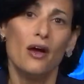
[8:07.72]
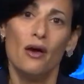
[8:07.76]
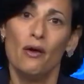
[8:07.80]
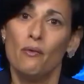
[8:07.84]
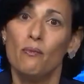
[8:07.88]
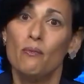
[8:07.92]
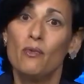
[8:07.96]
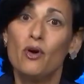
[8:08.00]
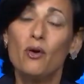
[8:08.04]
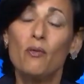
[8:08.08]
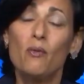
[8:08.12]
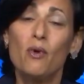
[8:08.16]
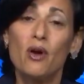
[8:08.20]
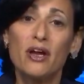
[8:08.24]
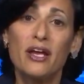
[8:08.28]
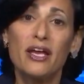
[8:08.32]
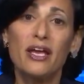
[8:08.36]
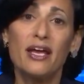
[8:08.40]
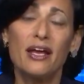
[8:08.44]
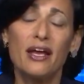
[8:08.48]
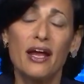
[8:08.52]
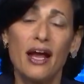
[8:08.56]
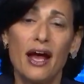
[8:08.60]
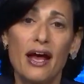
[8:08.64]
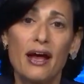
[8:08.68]
We're
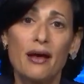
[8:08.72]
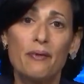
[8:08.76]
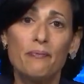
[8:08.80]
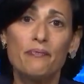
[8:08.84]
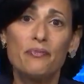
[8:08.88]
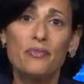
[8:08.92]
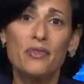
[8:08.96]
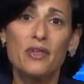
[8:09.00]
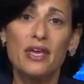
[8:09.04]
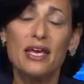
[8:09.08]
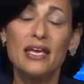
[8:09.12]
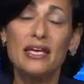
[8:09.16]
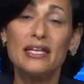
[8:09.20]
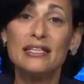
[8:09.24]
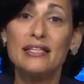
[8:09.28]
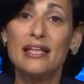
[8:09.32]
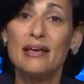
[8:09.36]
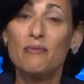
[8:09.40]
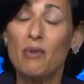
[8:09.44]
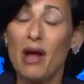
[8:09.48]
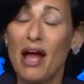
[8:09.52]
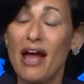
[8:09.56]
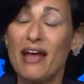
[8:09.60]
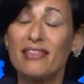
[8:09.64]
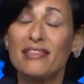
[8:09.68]
working at
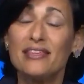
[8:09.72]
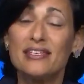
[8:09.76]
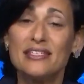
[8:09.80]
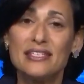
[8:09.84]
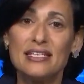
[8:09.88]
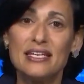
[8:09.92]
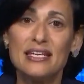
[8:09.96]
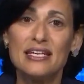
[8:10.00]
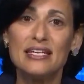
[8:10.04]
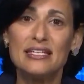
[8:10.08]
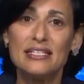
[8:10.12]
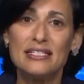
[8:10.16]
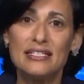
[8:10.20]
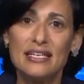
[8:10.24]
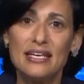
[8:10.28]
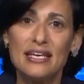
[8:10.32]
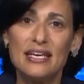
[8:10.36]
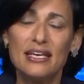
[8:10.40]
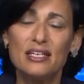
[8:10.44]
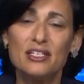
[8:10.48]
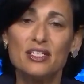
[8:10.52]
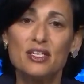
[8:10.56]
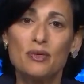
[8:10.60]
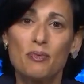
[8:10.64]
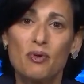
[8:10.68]
the
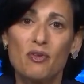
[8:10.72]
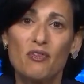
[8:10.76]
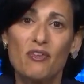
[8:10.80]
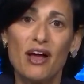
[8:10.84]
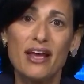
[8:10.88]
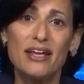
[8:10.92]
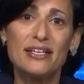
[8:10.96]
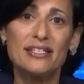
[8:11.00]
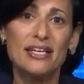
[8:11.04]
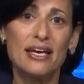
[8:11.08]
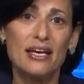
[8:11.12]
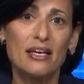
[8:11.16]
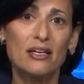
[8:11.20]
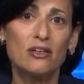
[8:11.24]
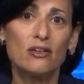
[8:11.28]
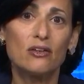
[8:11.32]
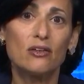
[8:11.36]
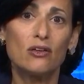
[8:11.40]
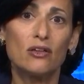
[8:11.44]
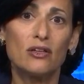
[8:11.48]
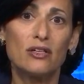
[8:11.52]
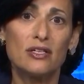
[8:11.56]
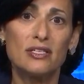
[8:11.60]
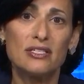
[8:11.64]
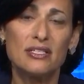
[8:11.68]
CDC to provide
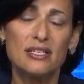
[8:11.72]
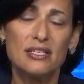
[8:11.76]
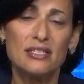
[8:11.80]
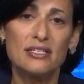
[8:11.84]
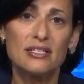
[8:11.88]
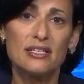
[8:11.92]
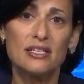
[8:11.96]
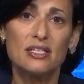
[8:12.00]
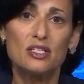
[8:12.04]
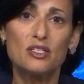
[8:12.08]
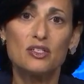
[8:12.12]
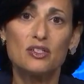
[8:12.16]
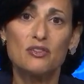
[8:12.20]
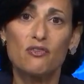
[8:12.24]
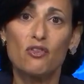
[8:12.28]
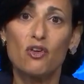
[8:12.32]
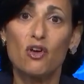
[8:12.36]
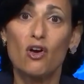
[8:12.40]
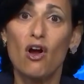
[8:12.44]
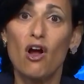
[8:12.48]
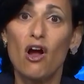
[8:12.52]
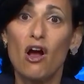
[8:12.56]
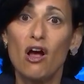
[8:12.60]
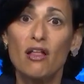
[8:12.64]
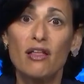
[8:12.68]
technical assistance for
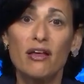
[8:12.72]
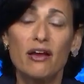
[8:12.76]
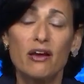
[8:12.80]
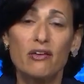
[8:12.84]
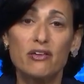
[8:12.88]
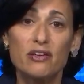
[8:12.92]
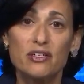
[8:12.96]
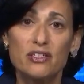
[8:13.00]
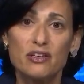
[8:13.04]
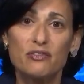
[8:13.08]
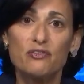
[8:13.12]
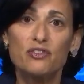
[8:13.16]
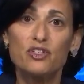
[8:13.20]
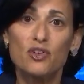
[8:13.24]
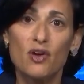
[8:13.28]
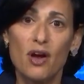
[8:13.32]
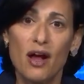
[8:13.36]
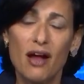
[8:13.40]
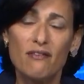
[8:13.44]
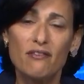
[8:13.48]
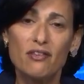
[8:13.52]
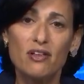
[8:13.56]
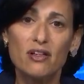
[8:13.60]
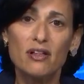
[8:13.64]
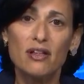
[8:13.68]
all areas of
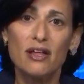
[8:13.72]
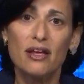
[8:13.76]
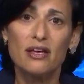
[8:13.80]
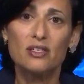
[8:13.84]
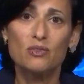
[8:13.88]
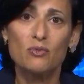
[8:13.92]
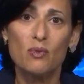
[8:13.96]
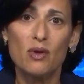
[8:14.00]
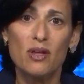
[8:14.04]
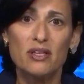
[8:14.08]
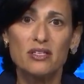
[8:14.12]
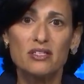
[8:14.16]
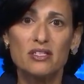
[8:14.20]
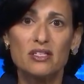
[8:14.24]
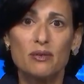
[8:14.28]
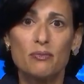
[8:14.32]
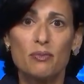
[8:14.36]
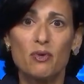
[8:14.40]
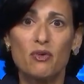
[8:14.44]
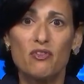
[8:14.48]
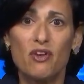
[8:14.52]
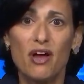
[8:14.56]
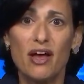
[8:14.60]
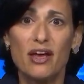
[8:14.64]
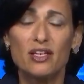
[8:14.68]
travel, as well as to
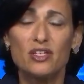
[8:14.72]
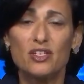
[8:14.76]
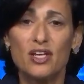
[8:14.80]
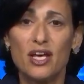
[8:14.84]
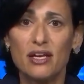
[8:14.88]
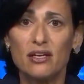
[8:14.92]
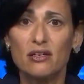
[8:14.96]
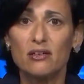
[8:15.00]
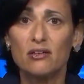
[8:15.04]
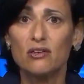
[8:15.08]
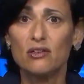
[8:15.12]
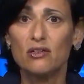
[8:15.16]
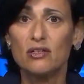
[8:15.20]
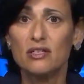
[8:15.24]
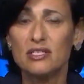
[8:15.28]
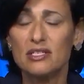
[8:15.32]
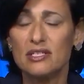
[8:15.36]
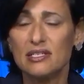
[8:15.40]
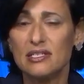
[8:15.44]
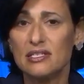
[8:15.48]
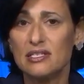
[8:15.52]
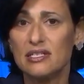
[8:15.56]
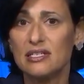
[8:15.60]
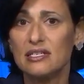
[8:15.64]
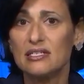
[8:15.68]
provide technical
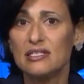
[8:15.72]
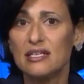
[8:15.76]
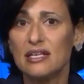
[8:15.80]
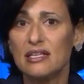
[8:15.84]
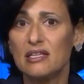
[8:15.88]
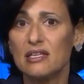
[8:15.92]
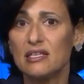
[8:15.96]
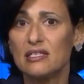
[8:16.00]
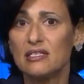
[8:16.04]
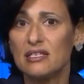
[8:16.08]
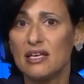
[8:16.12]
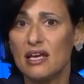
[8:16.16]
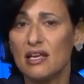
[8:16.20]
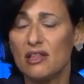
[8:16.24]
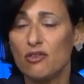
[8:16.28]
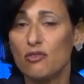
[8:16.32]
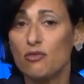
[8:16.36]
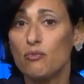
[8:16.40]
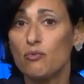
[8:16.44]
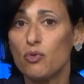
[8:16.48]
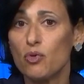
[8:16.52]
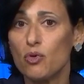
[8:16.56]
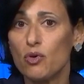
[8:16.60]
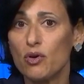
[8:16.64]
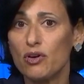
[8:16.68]
assistance at the southern
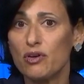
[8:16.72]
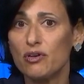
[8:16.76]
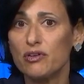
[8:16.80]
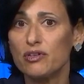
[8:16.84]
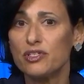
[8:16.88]
border.